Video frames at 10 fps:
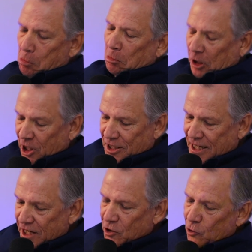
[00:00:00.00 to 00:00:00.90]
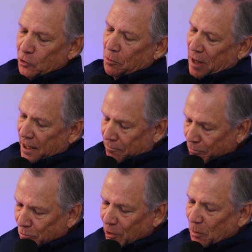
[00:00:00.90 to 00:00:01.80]
continued, and
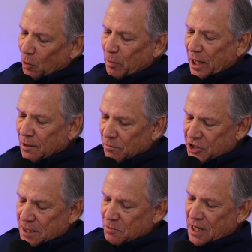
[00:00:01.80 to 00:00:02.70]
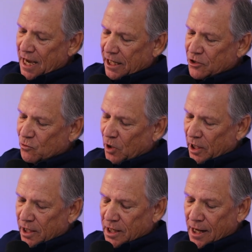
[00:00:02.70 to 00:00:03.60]
the momentum seems like has
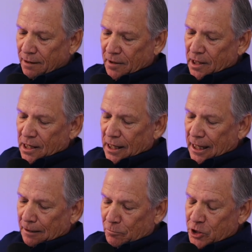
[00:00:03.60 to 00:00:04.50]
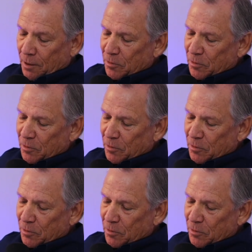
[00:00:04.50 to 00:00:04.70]
really jumped